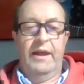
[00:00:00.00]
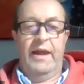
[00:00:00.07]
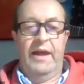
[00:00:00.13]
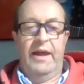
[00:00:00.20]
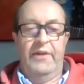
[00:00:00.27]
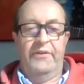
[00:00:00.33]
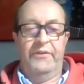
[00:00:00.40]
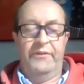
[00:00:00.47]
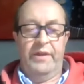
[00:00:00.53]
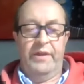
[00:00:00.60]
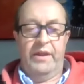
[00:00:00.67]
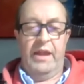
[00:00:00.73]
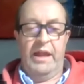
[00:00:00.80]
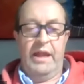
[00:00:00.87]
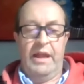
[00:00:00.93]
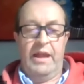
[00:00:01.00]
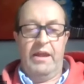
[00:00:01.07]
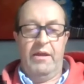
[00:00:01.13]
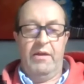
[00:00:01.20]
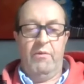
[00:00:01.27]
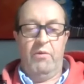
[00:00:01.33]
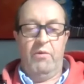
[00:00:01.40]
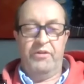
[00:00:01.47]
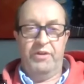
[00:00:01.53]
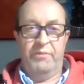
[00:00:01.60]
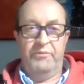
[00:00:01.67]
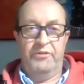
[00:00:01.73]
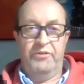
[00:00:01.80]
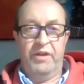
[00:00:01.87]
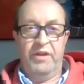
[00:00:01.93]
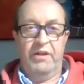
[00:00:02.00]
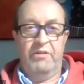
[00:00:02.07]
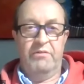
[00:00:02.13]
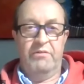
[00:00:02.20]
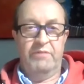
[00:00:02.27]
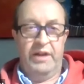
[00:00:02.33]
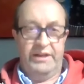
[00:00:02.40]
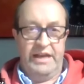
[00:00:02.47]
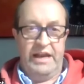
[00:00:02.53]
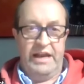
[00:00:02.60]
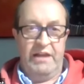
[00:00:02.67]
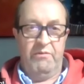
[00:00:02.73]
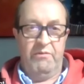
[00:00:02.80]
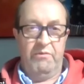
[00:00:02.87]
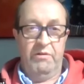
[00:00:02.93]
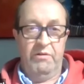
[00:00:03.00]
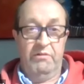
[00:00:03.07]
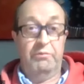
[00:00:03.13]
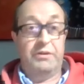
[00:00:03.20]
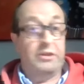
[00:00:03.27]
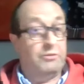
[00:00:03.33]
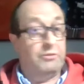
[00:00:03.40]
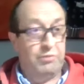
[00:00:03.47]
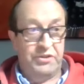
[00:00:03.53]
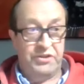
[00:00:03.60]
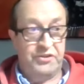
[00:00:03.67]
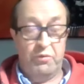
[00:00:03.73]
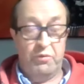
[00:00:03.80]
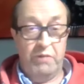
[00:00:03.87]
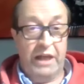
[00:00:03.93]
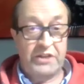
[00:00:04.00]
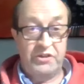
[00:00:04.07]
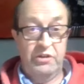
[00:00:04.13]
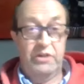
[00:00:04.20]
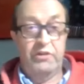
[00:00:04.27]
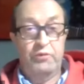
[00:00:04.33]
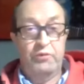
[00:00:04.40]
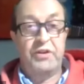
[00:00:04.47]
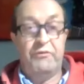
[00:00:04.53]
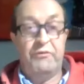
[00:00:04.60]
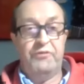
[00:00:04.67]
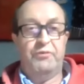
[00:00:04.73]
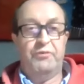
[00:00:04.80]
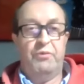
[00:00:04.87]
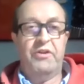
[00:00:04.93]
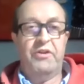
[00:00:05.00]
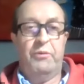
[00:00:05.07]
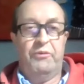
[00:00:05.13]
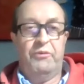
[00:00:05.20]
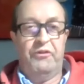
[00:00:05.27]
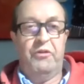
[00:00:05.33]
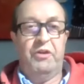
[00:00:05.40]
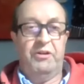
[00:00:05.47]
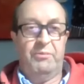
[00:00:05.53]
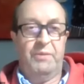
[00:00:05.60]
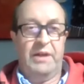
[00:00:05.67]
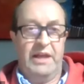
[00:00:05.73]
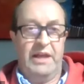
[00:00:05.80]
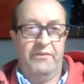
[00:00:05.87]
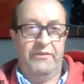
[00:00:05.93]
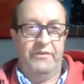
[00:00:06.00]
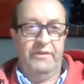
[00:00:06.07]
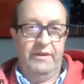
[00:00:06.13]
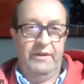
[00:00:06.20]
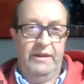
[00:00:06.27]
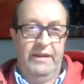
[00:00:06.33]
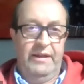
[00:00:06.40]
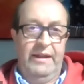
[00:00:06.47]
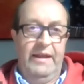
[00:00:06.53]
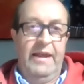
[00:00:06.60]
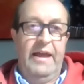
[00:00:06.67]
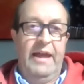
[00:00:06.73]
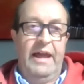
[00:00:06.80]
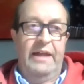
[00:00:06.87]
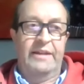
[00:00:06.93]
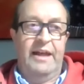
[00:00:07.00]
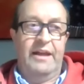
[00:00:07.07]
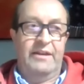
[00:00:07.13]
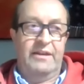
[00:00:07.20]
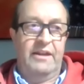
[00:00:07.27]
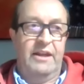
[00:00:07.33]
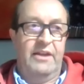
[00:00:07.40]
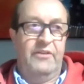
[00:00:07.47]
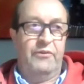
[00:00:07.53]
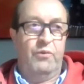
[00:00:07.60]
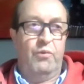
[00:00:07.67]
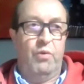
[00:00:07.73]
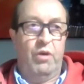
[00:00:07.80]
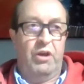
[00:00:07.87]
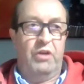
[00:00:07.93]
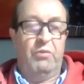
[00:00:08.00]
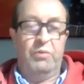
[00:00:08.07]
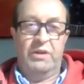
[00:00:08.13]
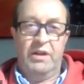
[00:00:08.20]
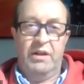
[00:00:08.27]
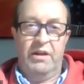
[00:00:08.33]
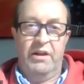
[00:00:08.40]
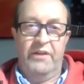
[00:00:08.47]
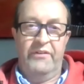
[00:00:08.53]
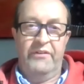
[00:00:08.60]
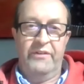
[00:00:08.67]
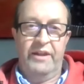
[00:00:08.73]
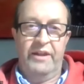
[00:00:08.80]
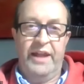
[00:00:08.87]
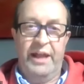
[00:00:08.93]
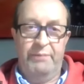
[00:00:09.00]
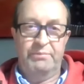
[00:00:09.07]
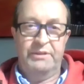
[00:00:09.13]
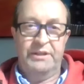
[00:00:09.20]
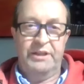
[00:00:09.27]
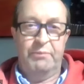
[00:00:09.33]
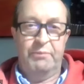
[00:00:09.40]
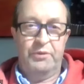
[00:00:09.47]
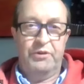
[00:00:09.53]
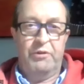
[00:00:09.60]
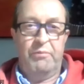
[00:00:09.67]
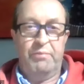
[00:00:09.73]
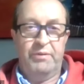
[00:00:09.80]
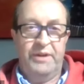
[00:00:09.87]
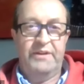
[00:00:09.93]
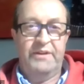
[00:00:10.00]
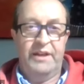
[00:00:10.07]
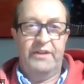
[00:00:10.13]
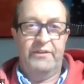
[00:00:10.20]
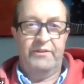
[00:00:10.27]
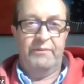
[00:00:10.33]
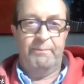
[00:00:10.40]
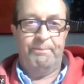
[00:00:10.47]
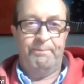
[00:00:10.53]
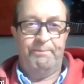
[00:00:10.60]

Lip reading: as what I'm doing right now, which is actually no different to what I was doing in McGann's. And that is working with clients and helping them with their print needs.